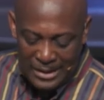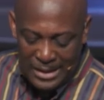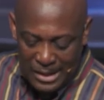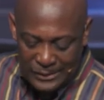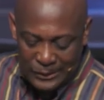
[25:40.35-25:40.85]

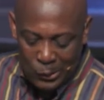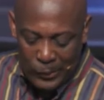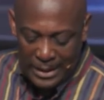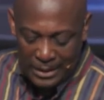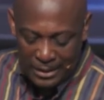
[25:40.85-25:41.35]
Does the
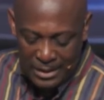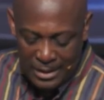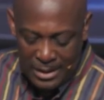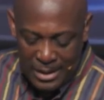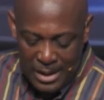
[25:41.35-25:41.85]
will
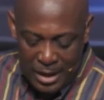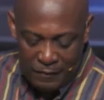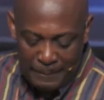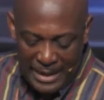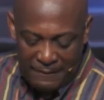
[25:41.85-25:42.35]

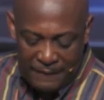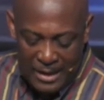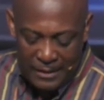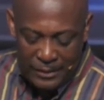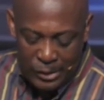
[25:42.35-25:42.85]
of my
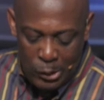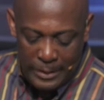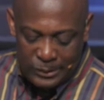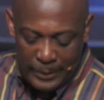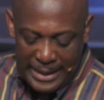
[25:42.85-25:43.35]
Father who
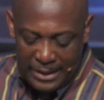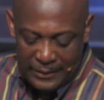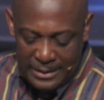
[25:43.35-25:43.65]
is where?